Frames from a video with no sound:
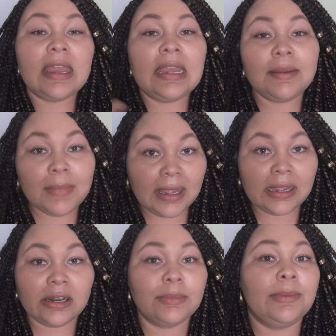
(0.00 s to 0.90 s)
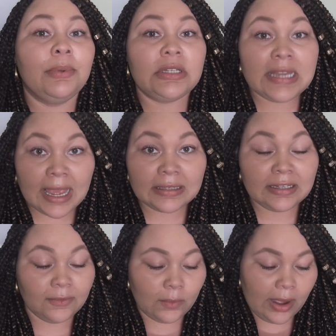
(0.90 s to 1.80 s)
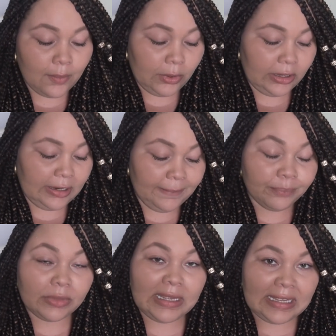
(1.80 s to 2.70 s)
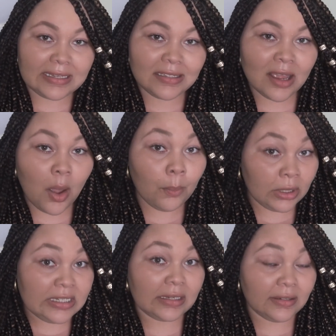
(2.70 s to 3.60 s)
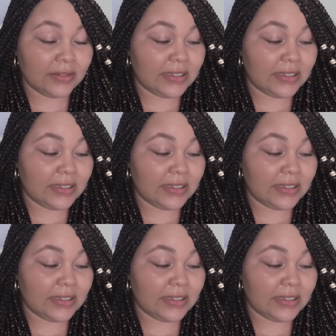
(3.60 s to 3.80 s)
and my hair to be protective while I'm wearing it. Hence, protective